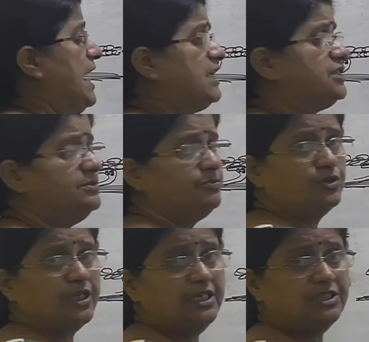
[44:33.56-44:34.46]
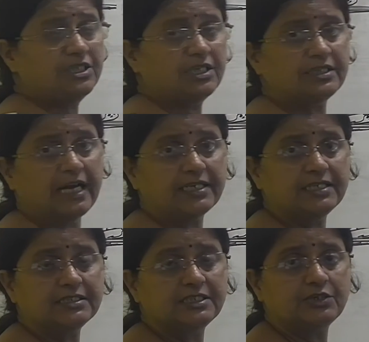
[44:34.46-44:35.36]
action potential, that
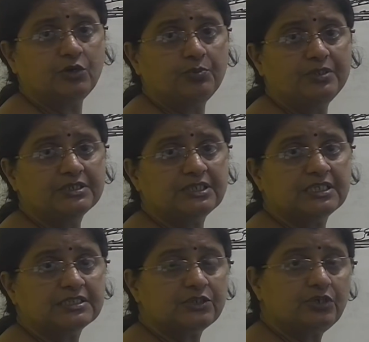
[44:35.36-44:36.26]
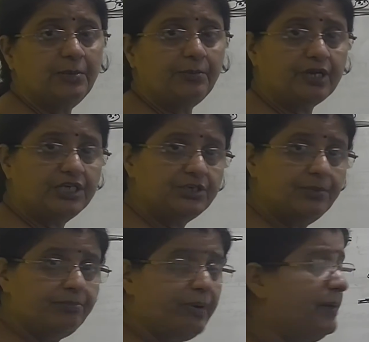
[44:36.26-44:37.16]
is, it opens the sodium
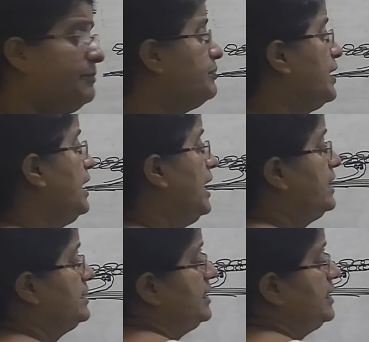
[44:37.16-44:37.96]
potassium pump and